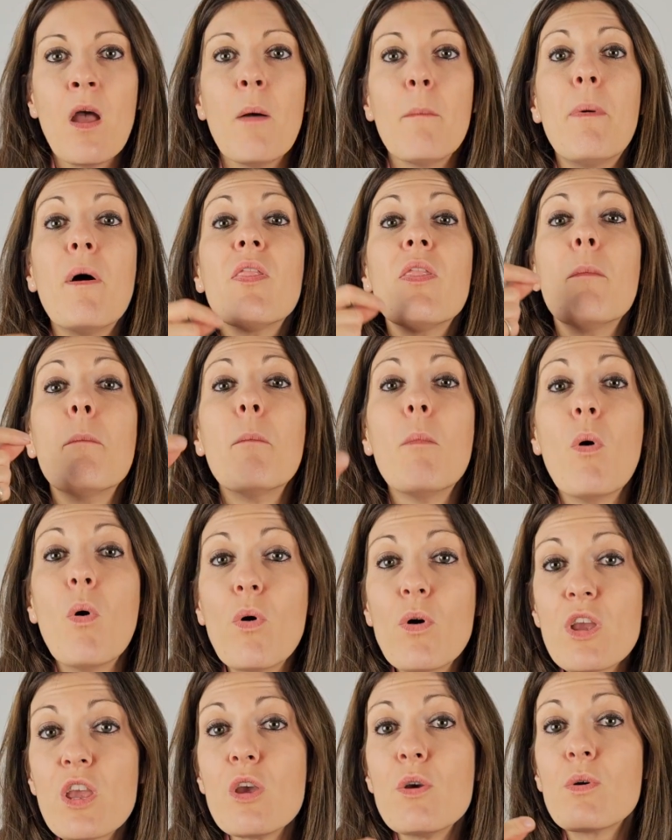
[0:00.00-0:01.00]
But the
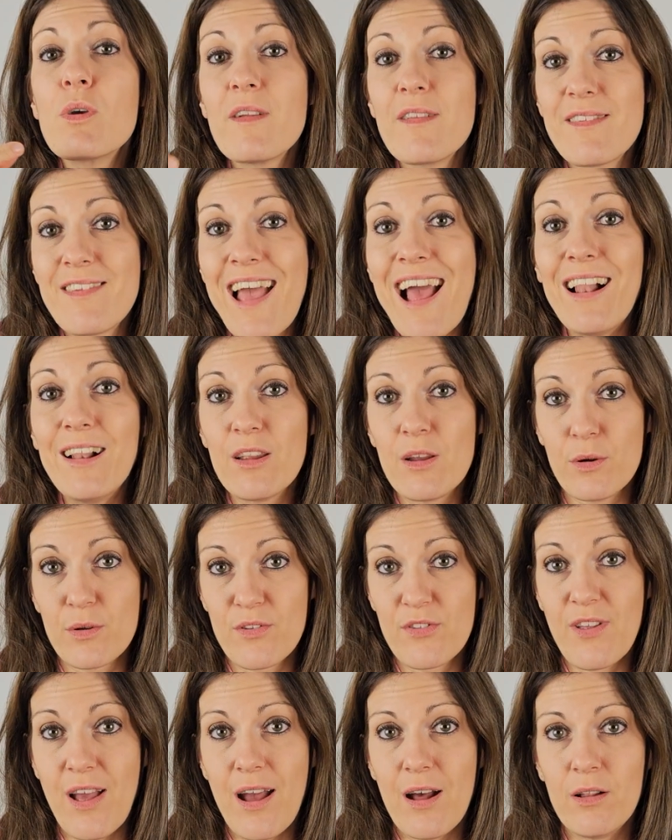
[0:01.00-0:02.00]
more you can tell
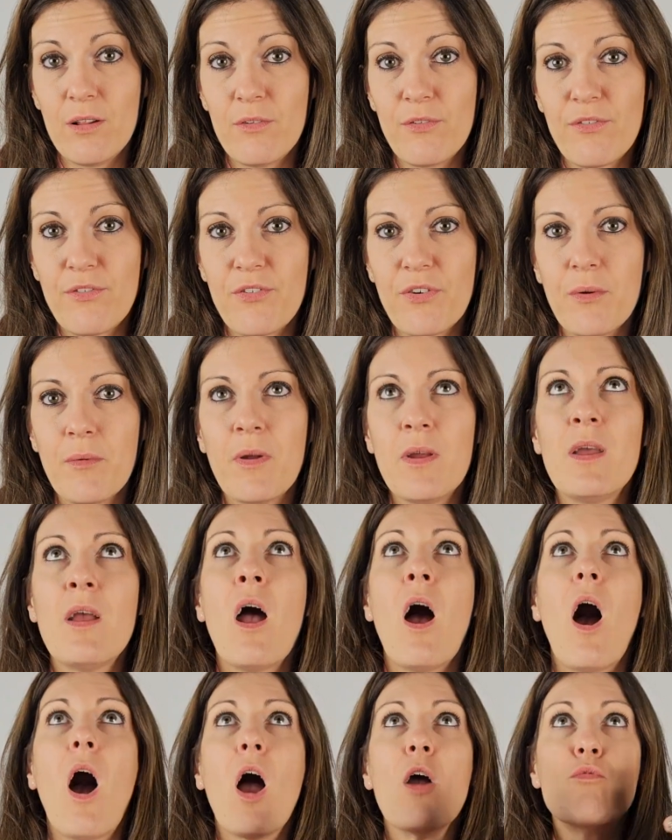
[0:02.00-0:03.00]
yourself,
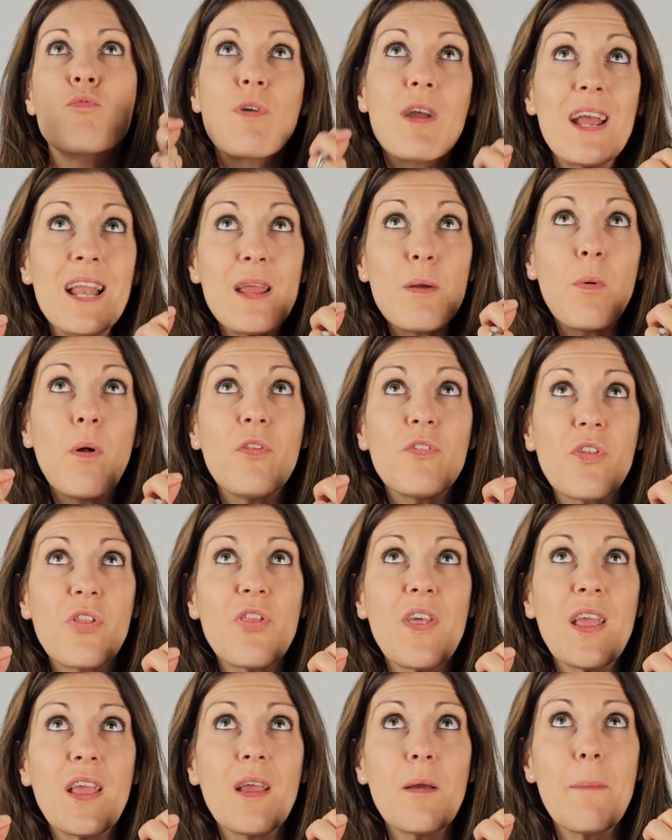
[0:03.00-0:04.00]
I really want to
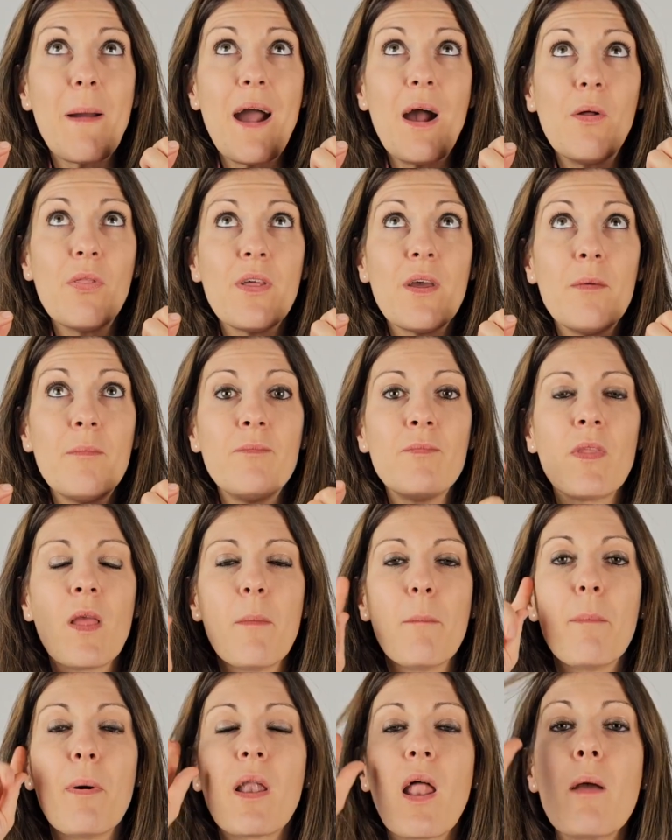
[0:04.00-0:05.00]
think about them,
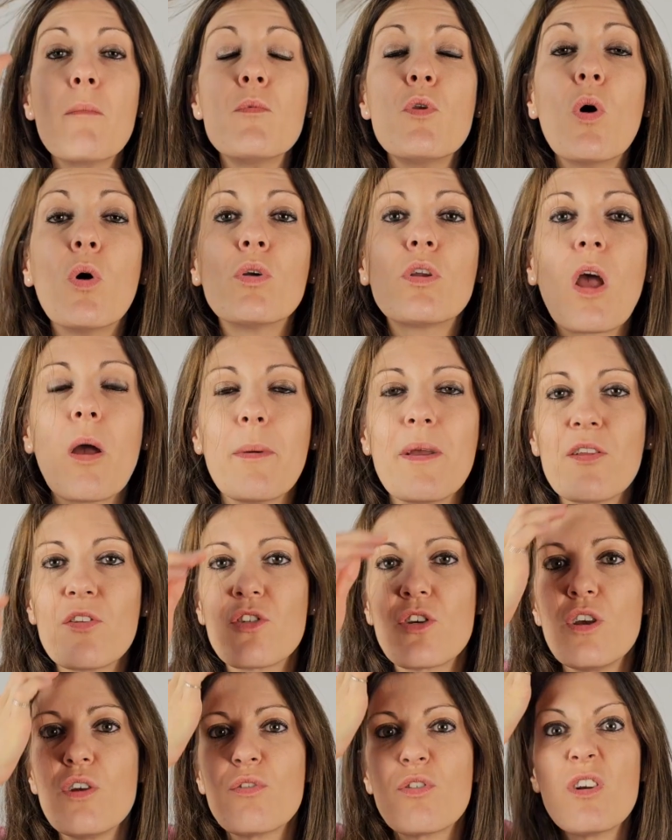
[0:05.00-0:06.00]
but I'm not going
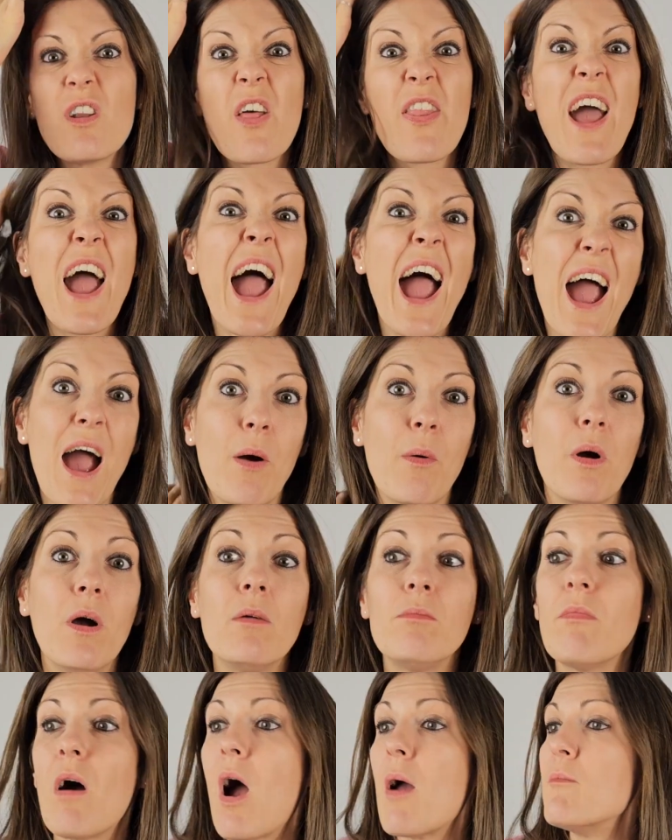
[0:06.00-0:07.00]
to for another
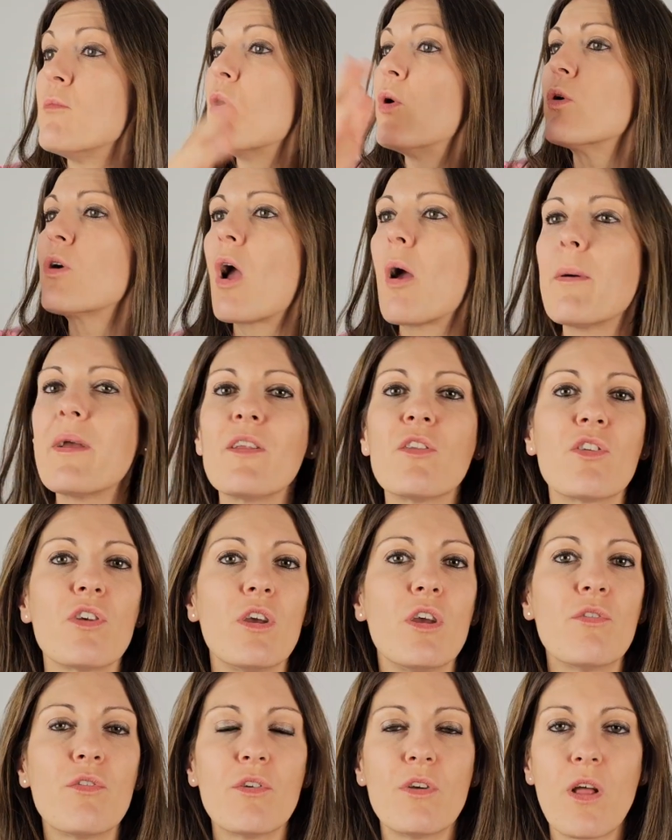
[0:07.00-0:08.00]
hour, I'm not going
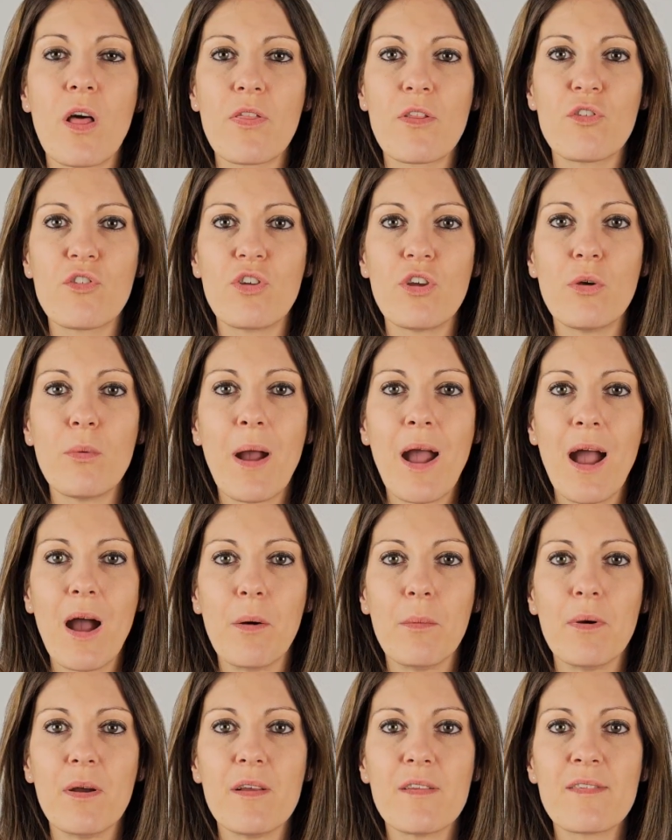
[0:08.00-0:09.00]
to for another 2
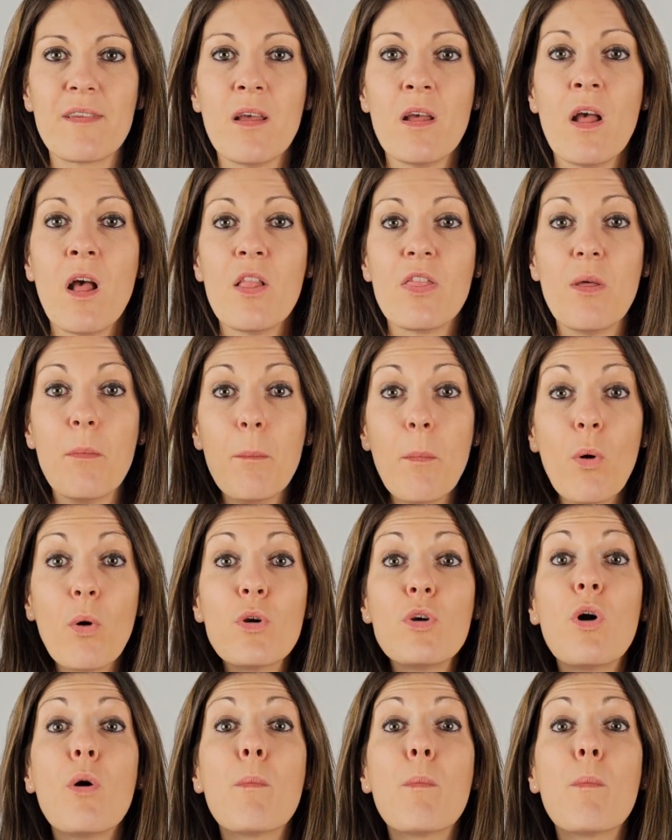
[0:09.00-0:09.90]
hours, the more your